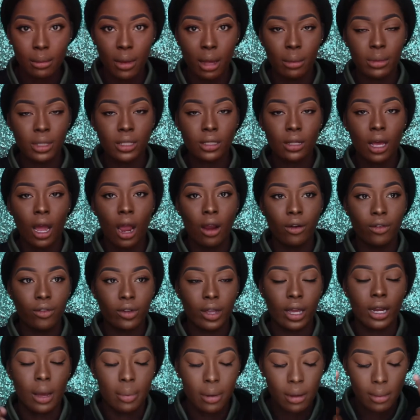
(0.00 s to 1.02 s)
my mascara
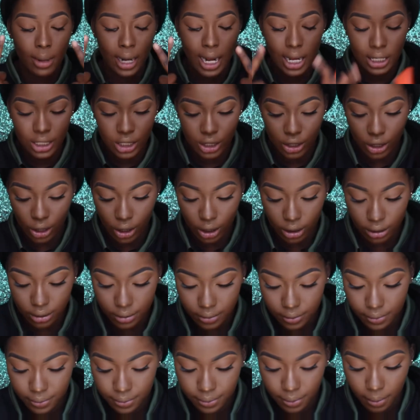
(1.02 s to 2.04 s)
again, I put my lashes on.
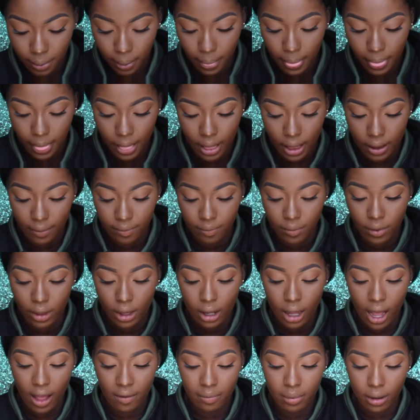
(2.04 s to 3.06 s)

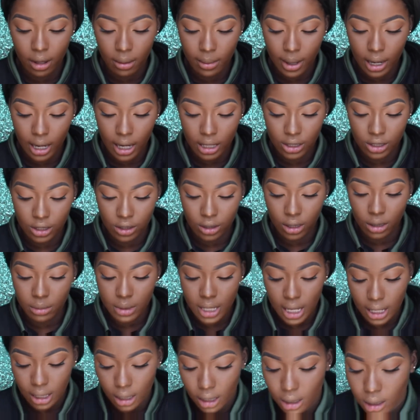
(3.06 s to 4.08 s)
I'm
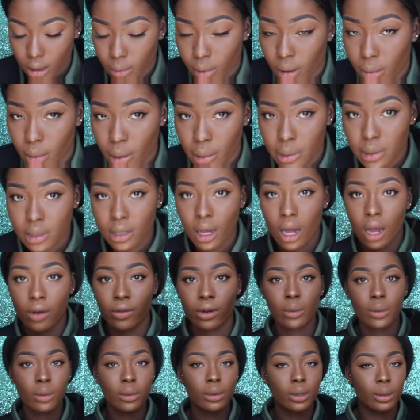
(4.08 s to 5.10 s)
taking a look at my mascara,
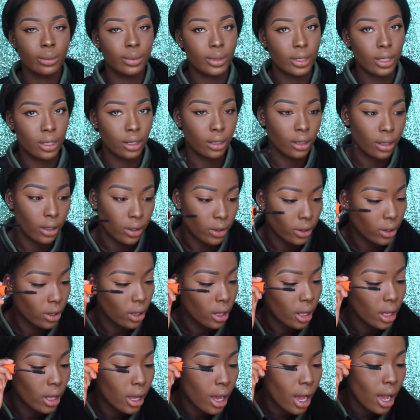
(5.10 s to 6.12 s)
and what I'm going to do,
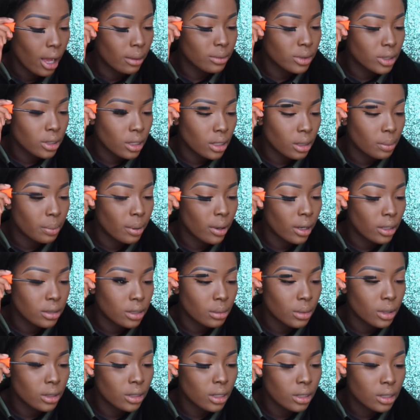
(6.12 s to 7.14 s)
I'm just going to put
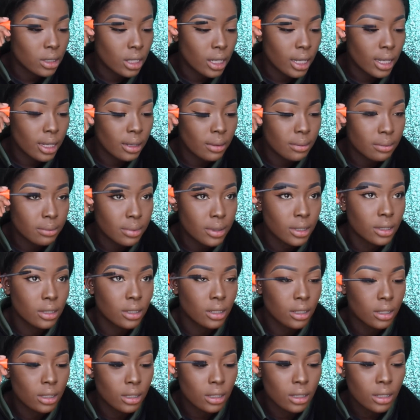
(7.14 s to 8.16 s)
them on the tips
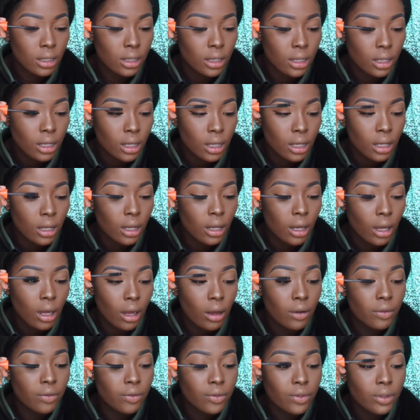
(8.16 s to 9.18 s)

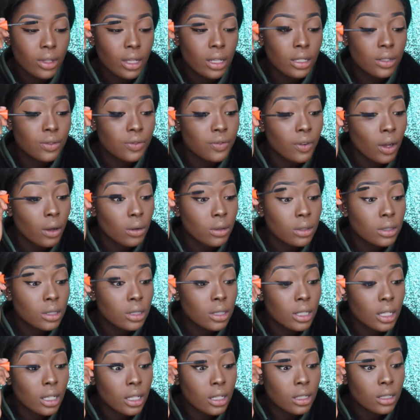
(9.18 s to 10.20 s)
of these
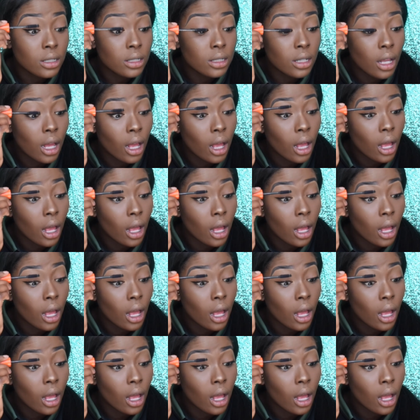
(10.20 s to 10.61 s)
falsies.